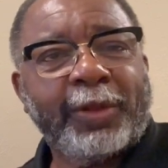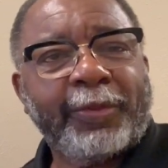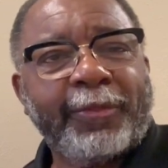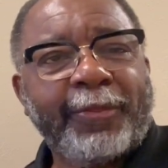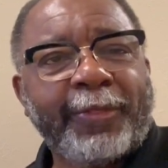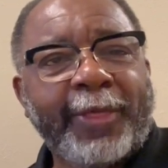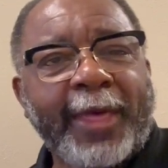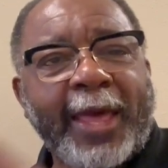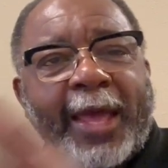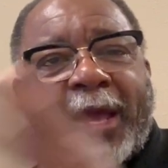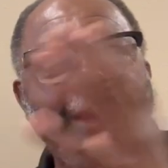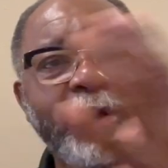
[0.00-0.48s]

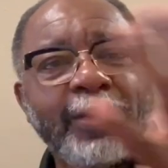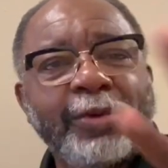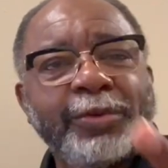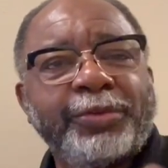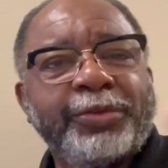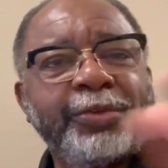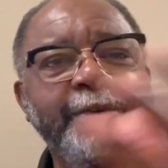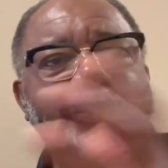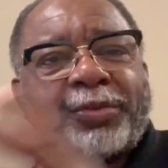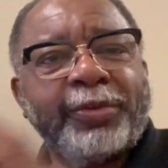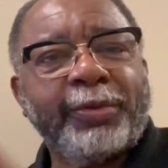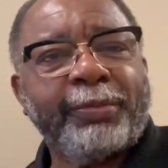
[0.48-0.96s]

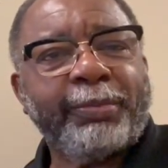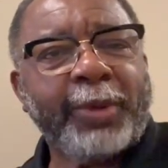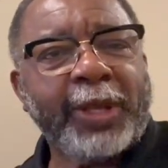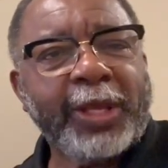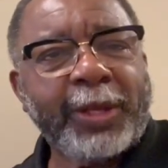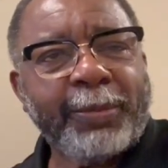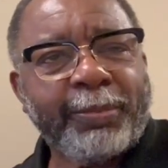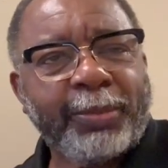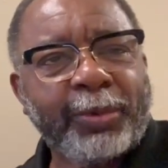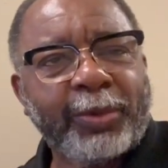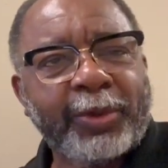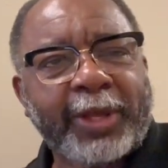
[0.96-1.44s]
Thousands of
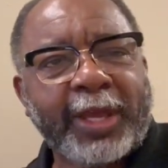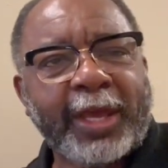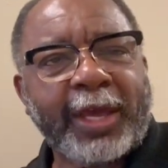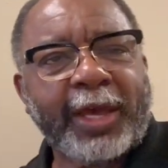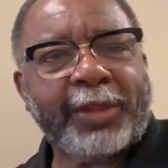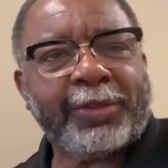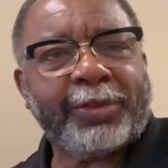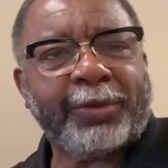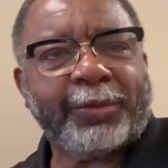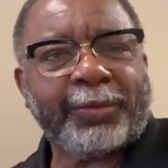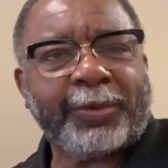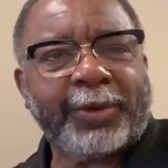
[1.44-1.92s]
people
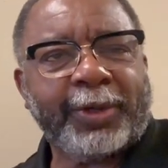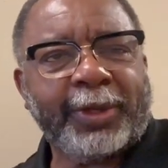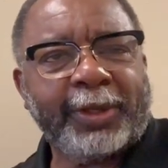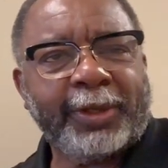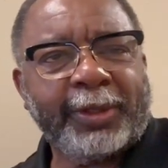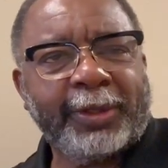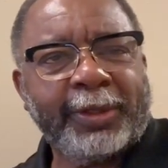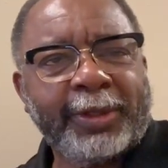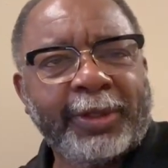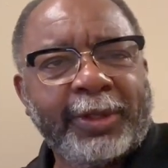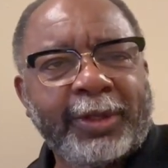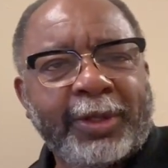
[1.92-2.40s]
gathering,
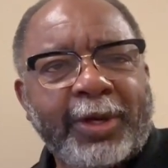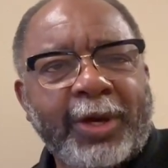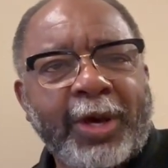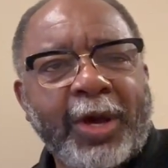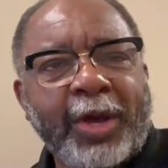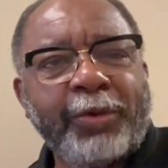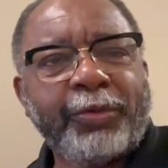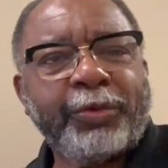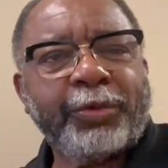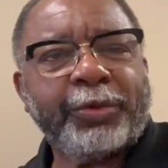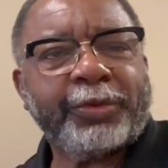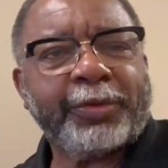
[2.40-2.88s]

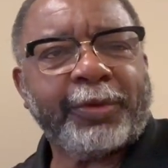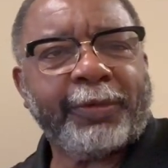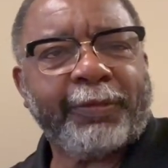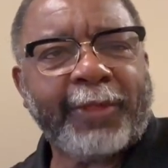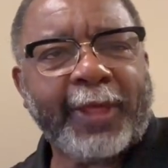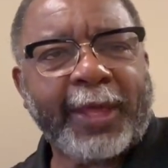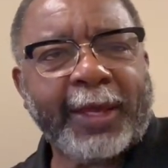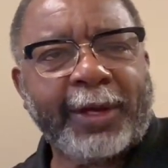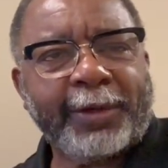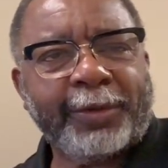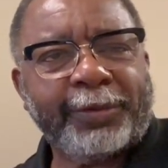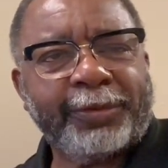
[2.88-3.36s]
hundreds of
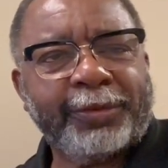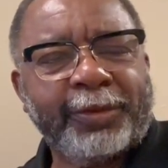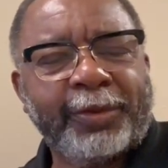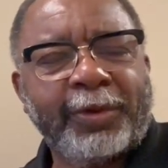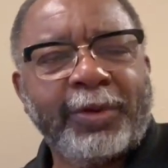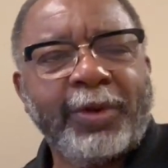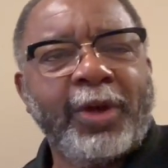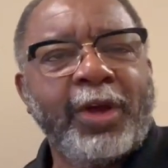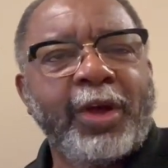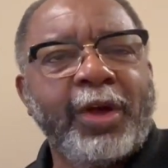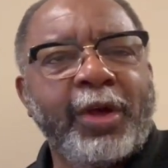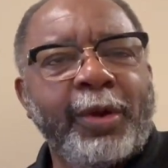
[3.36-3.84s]
thousands.
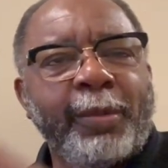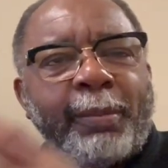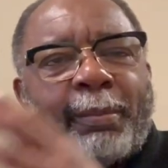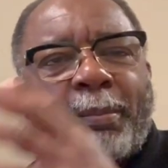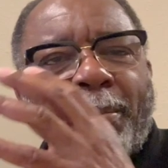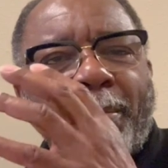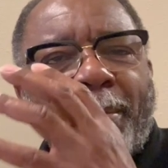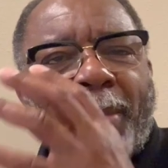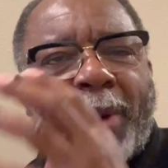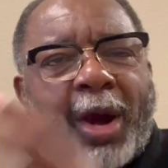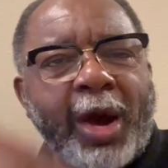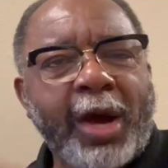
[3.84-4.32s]

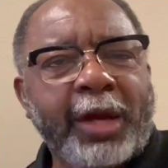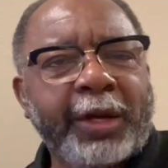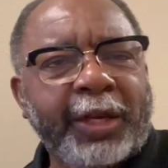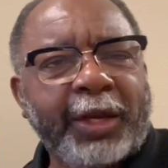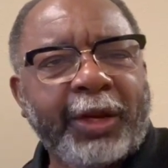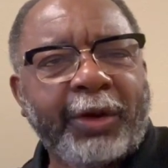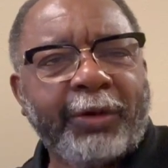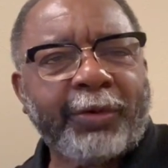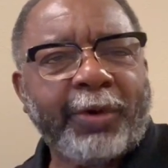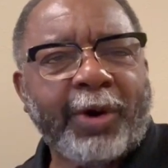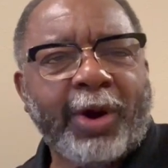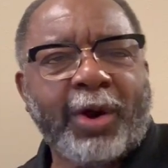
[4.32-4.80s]
Mardi
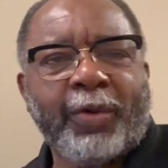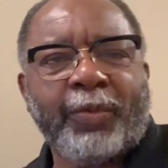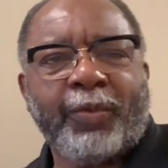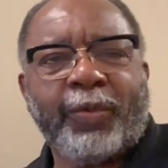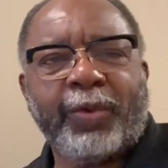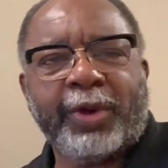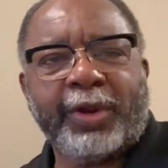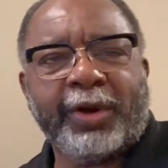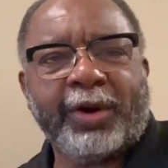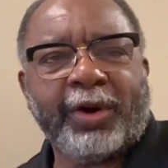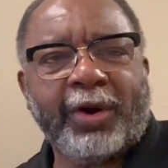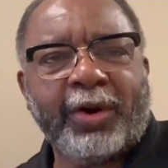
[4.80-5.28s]
Gras
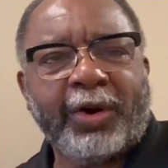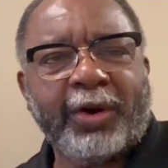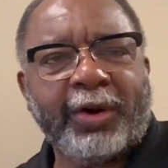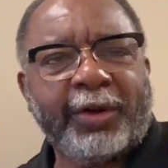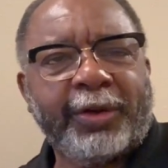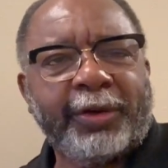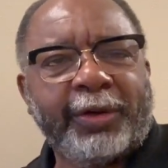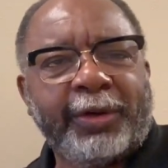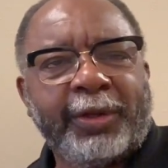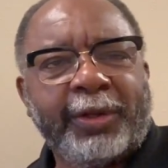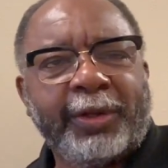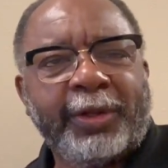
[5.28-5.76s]
went
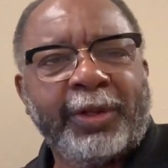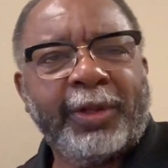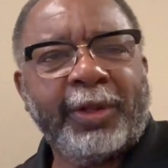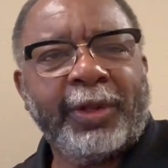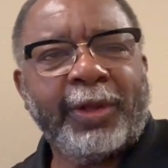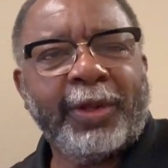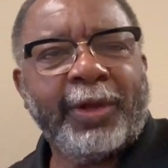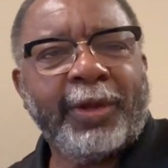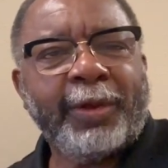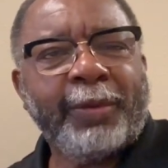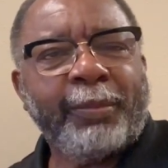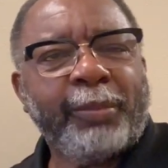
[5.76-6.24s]
on.
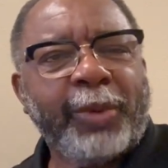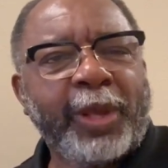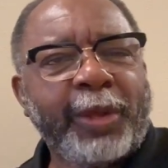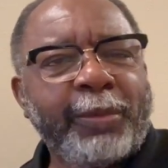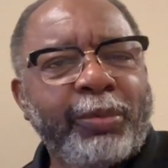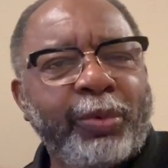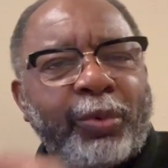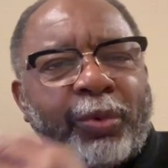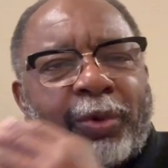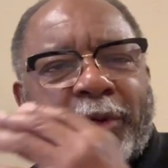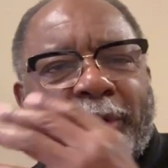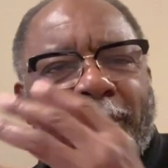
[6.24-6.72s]

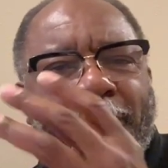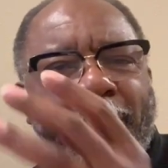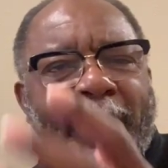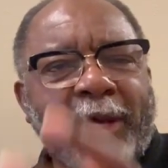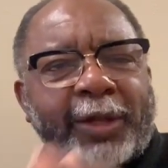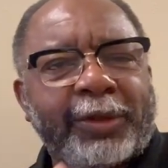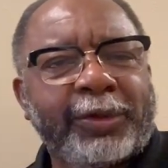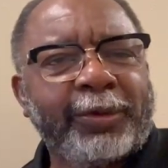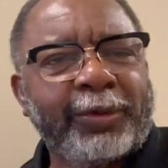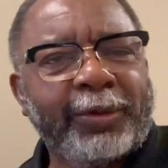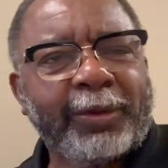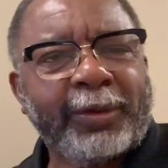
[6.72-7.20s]
People went
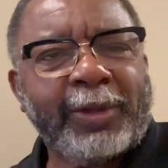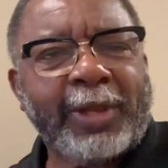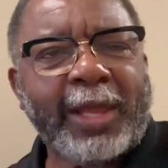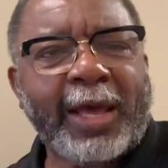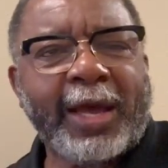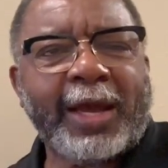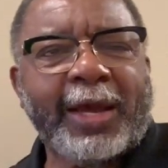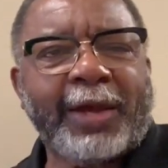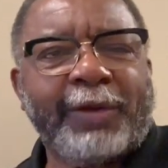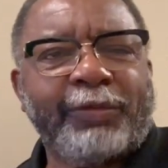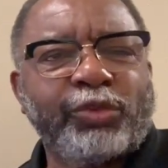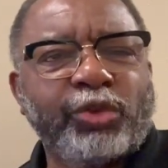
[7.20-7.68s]
about their
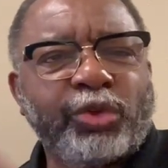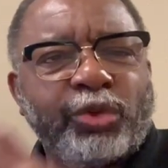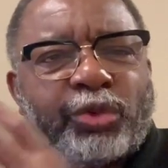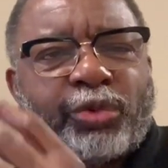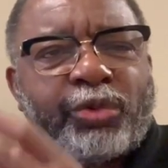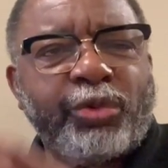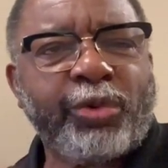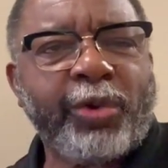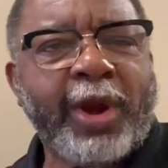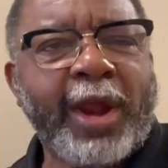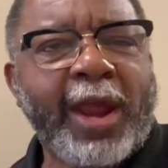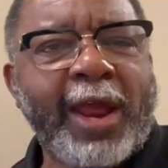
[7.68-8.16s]
lives,
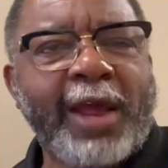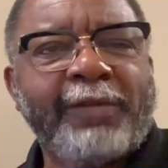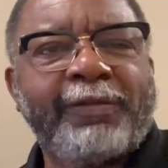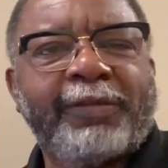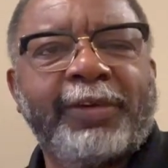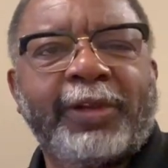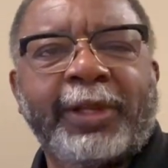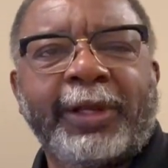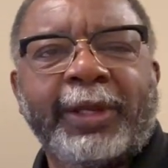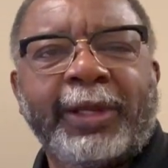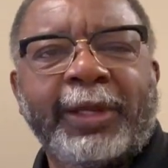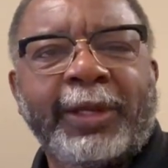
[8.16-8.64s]

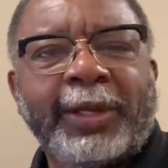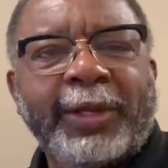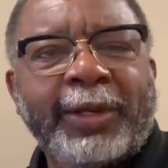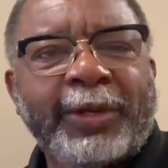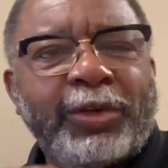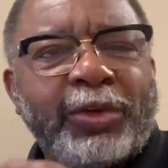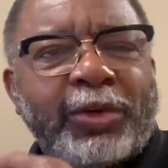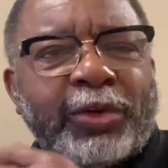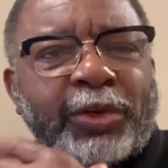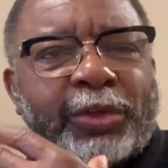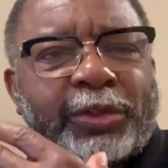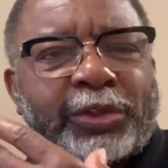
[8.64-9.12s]
traveling,
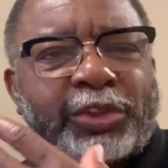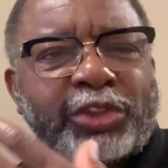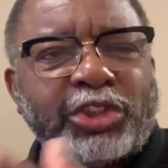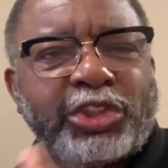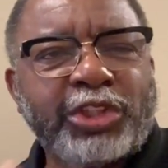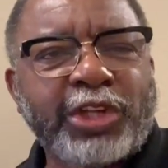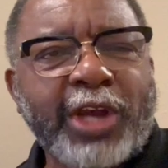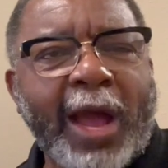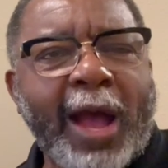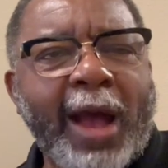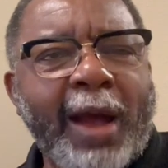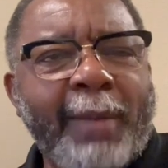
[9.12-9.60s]

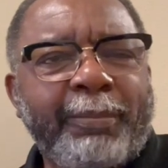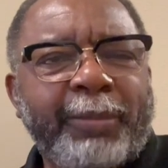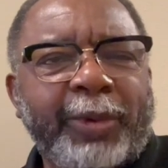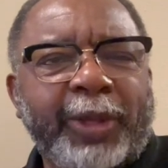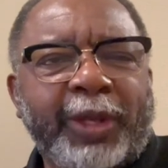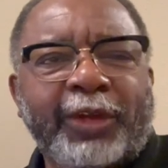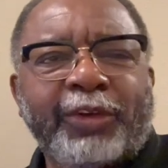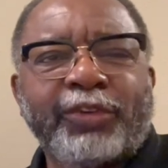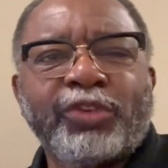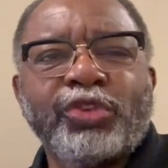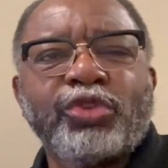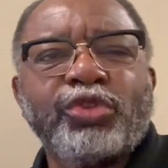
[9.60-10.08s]

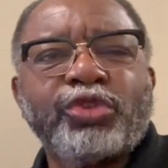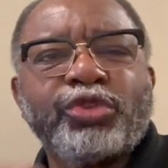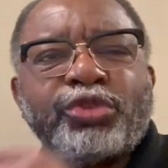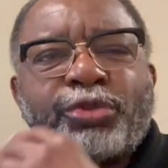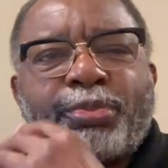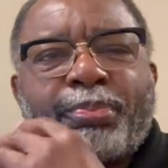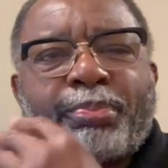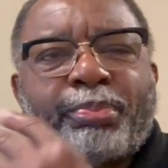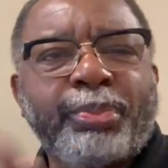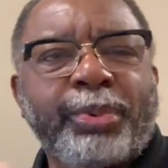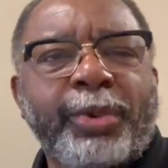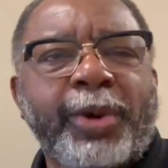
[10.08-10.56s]
shopping,
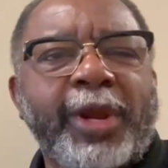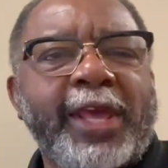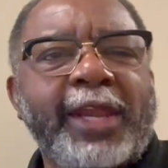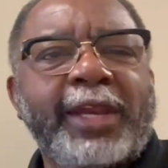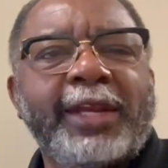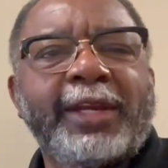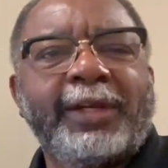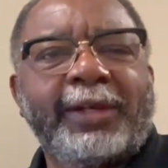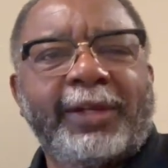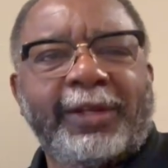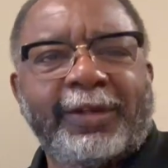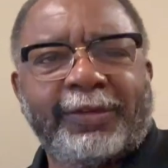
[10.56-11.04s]

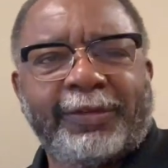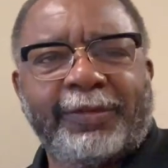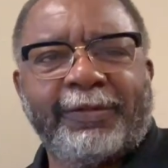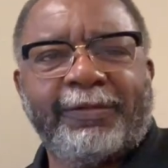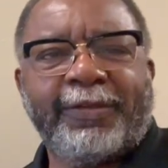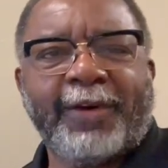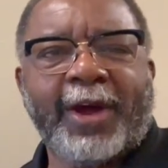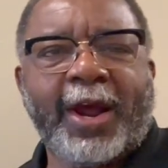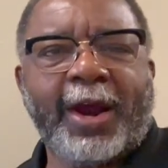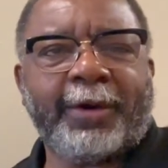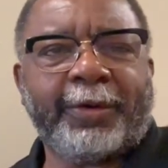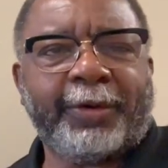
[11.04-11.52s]
spreading this
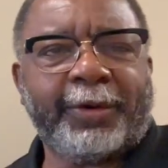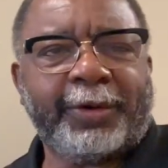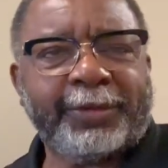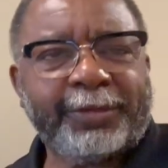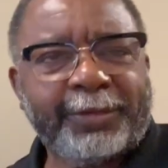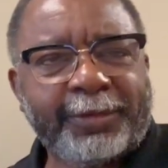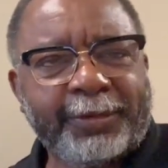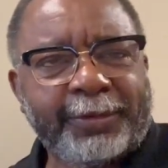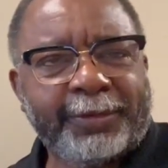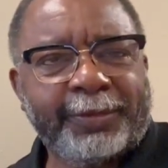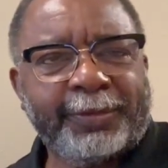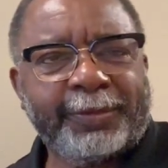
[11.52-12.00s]

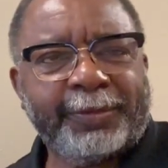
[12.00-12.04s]
virus.